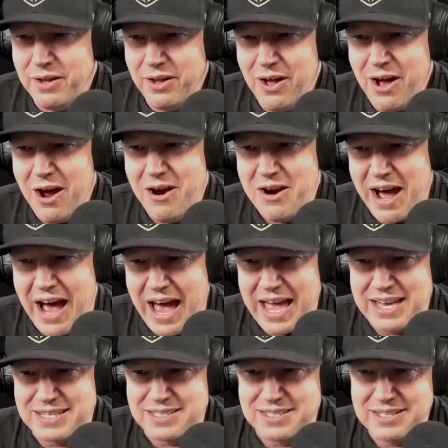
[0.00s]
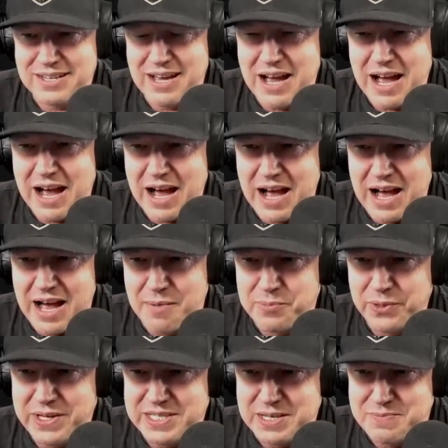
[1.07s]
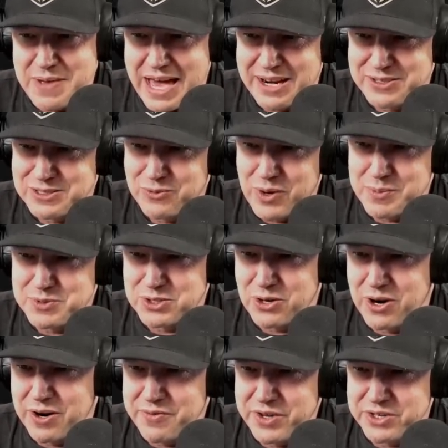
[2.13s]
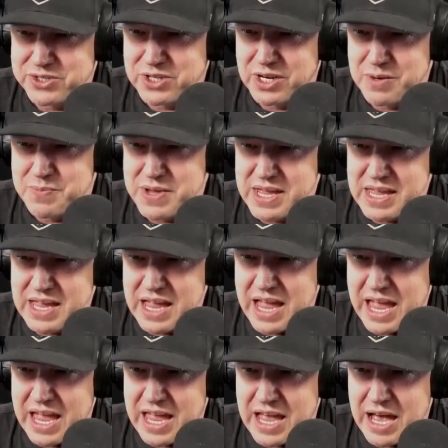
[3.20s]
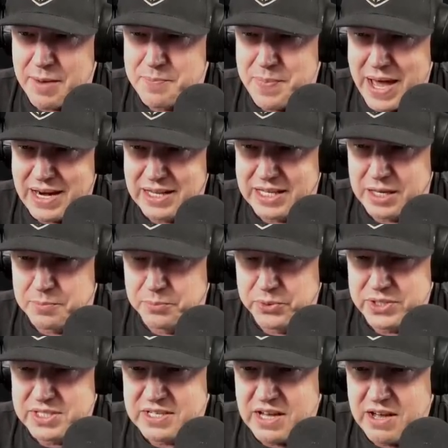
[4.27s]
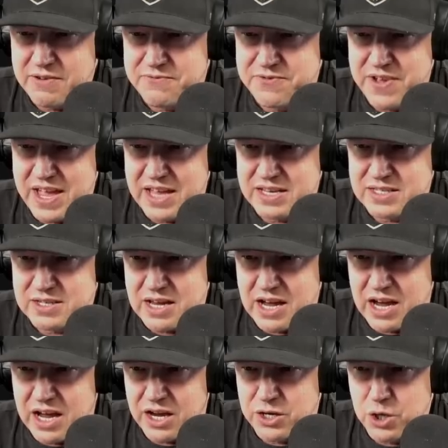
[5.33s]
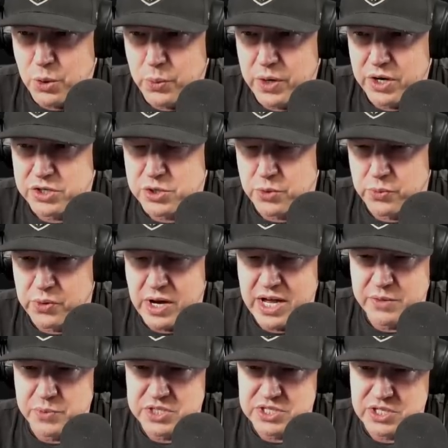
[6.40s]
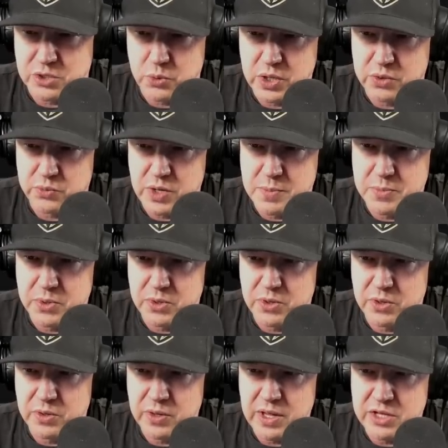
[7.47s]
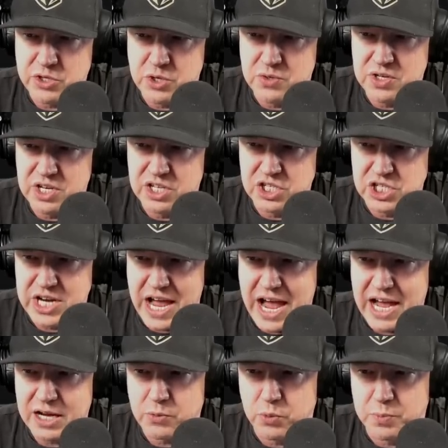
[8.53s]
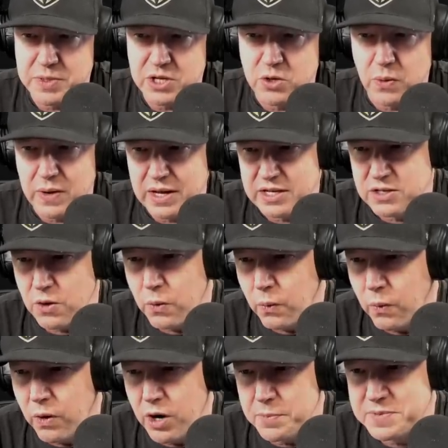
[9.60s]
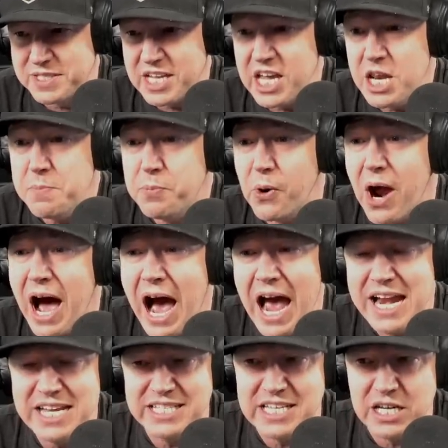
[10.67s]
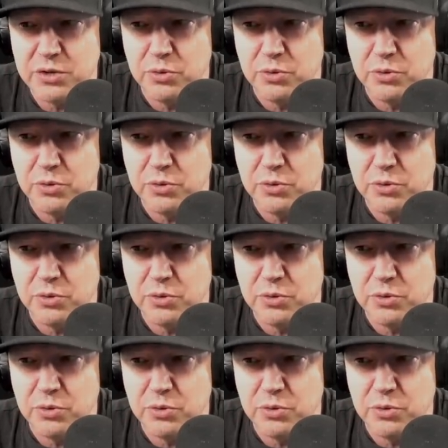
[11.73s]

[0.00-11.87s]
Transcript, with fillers: All right, uh, Blazing Battles and Webstar. There's going to be a uh, Battling and Blitz event. Uh, Nowhere to Run, which is a quick rumble. Union Jack will be going into orbs. Kitty Pryde is getting